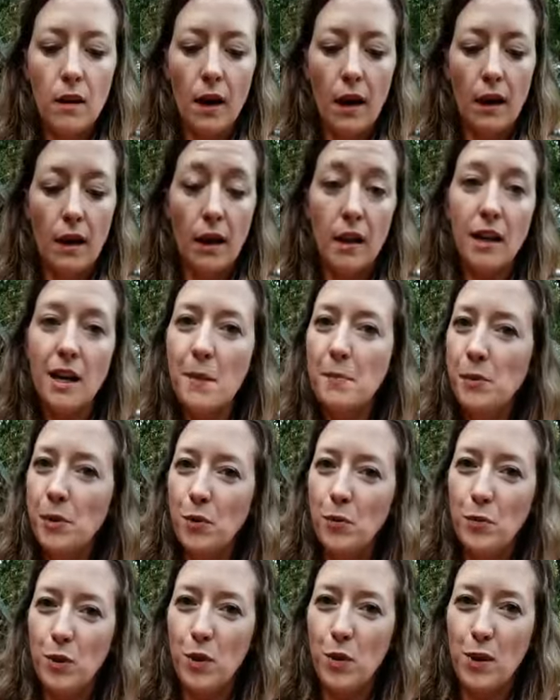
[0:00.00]
I got a couple
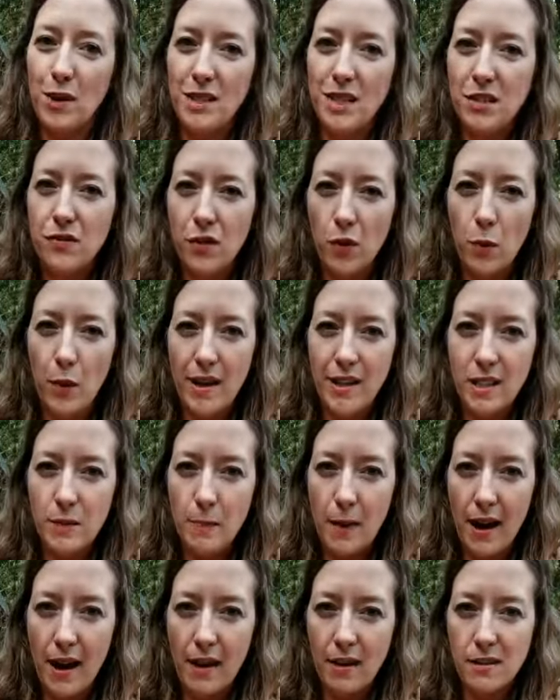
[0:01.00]
of requests for waist
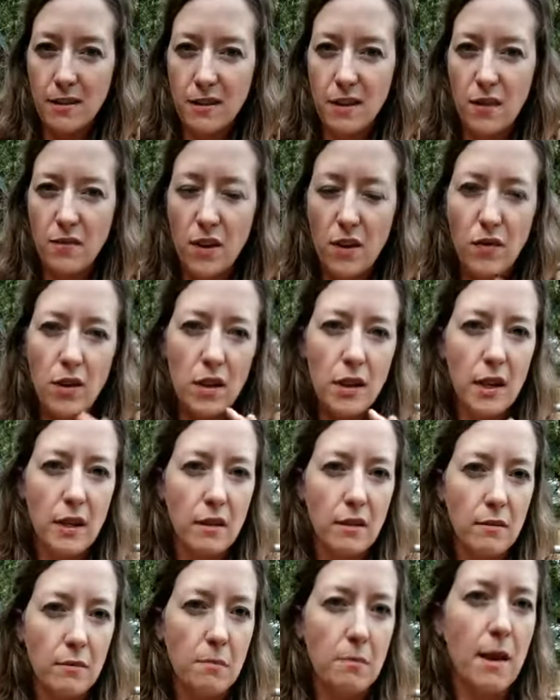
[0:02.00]
packs, and I've never
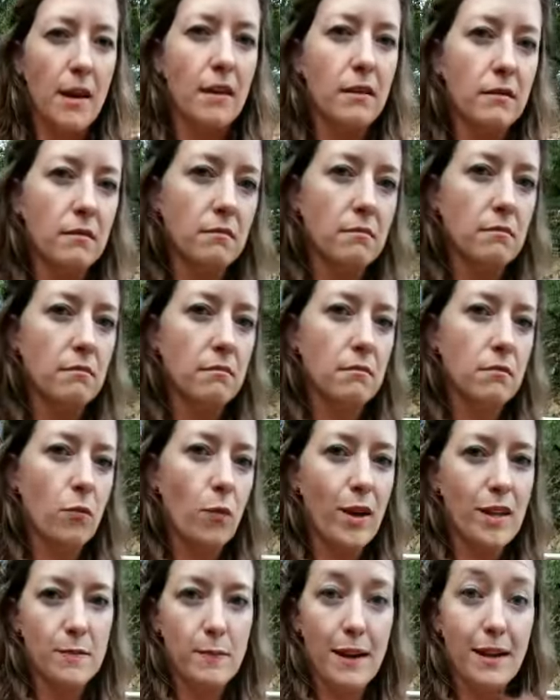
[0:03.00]
like made
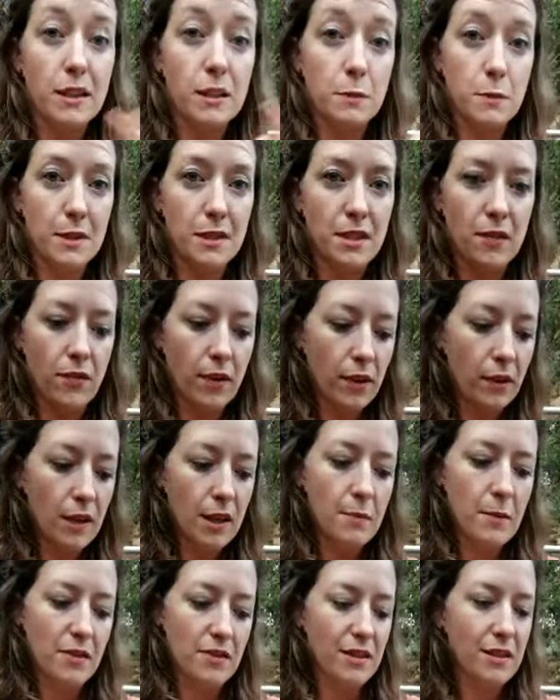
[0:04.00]
waist packs
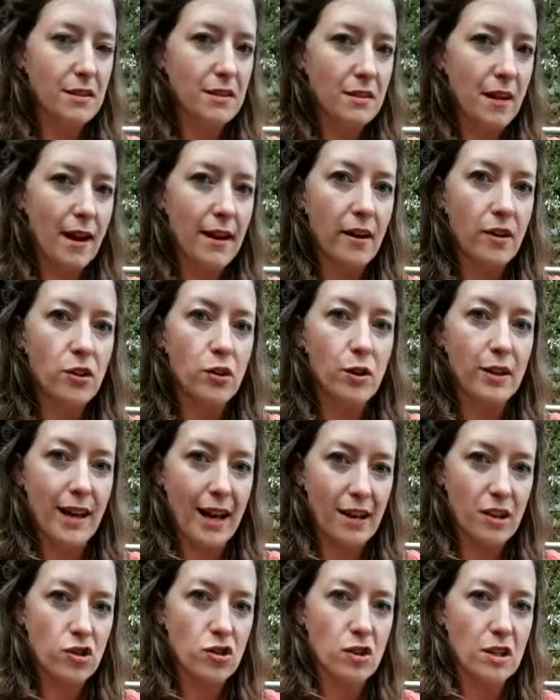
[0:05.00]
specifically, but this style you can
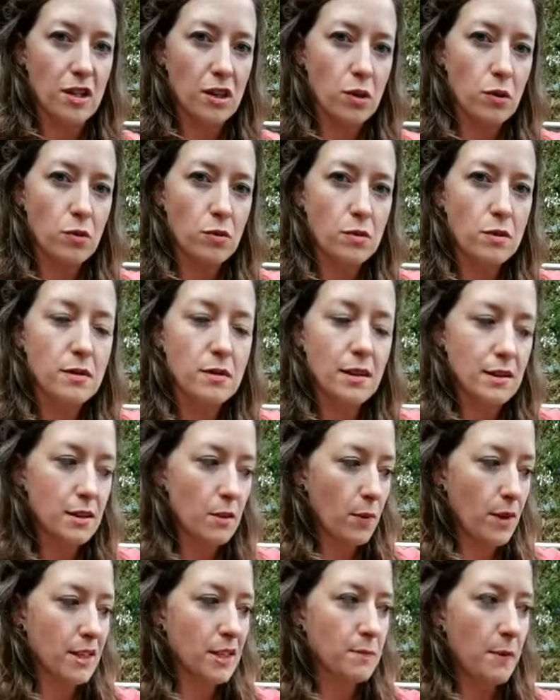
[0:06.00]
actually use as a
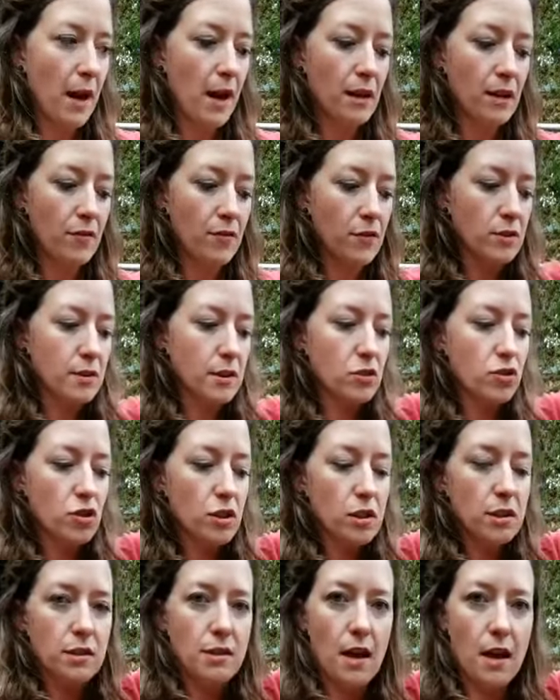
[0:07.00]
waist pack if you cinch
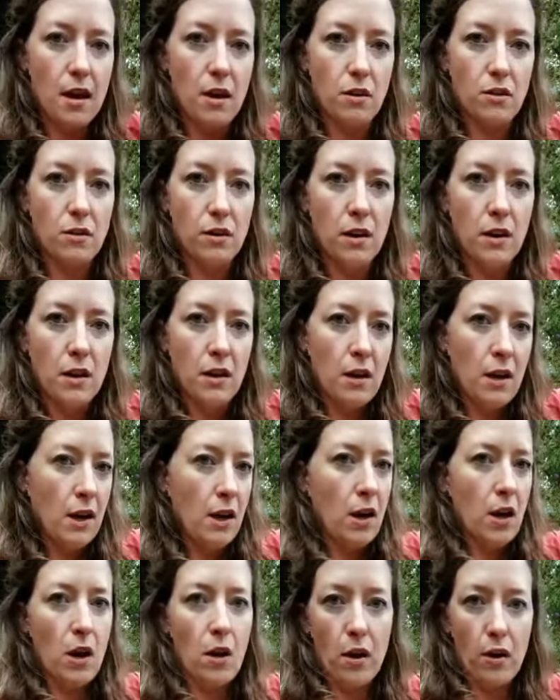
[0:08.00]
this down
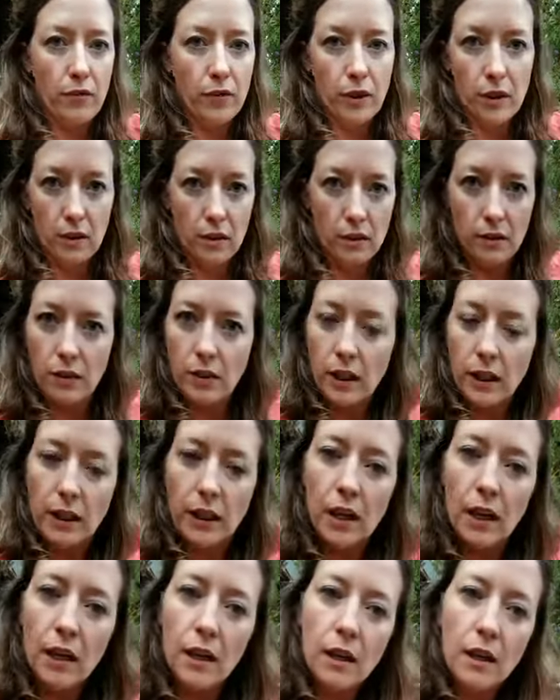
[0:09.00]
however you need
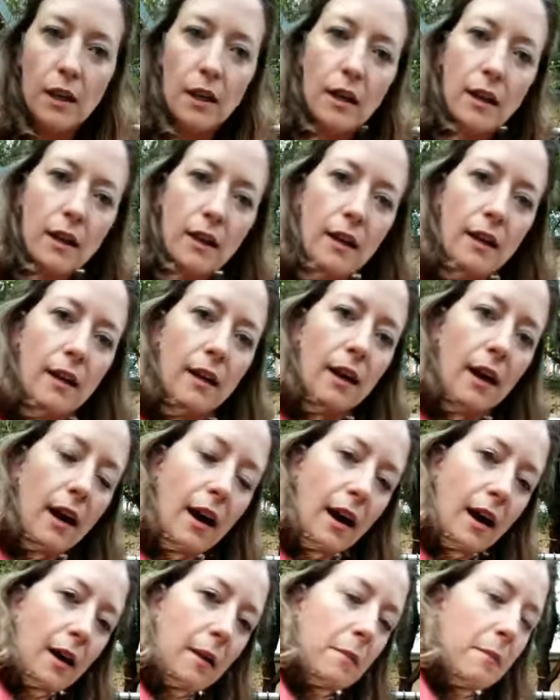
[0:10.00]
it.
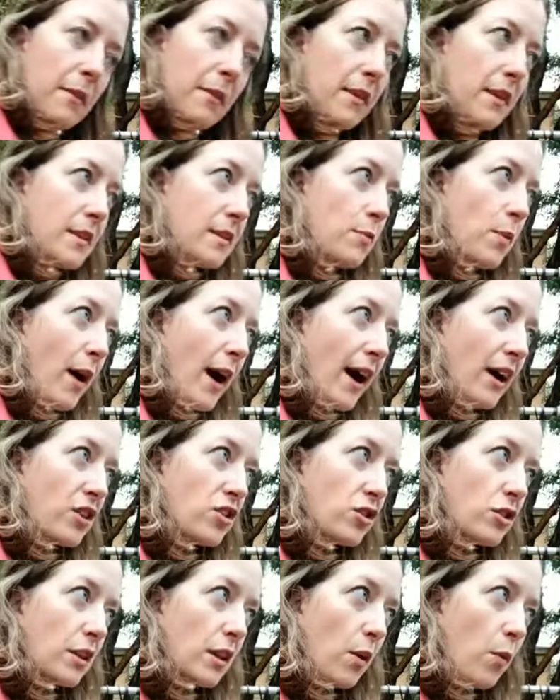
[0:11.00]
This will
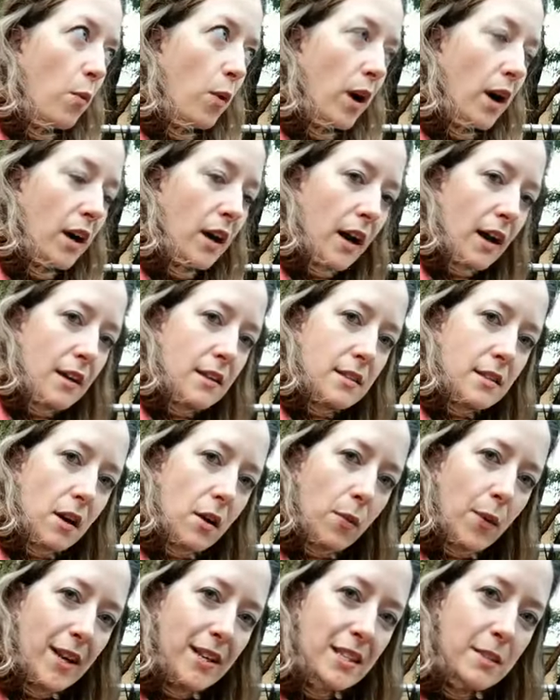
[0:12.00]
actually work as a
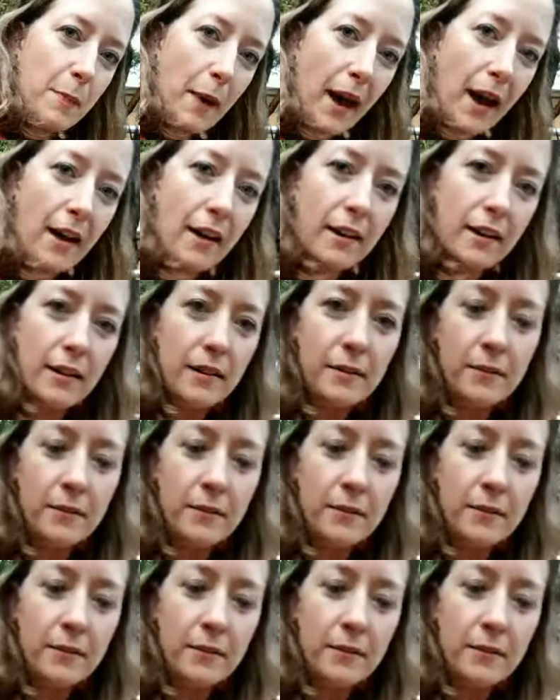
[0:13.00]
waist pack.